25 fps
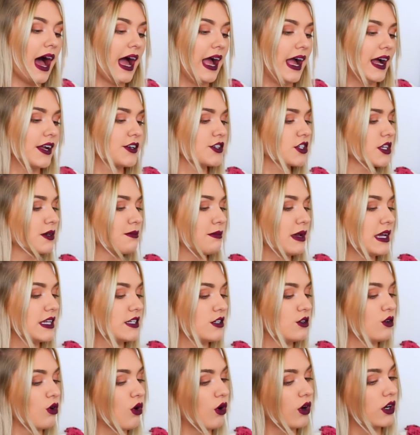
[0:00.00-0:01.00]
I actually
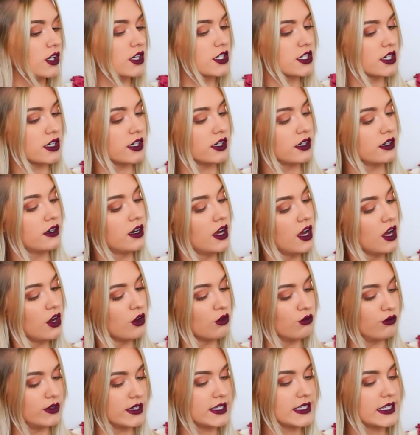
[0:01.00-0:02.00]
made an order
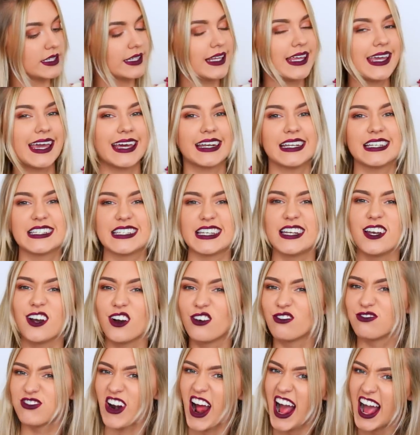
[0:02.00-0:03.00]
recently and it didn't
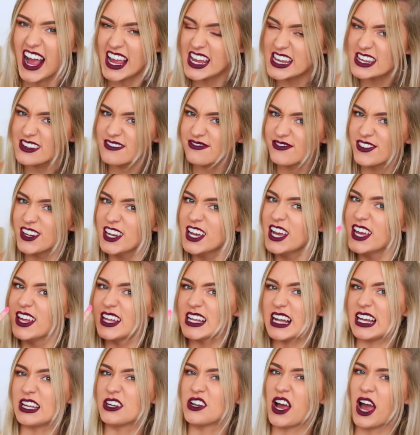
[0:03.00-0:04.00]
arrive.
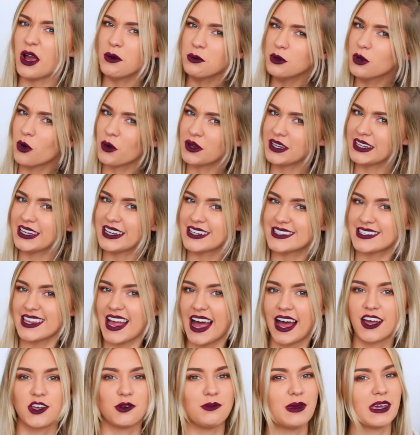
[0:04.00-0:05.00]
And how annoying is that?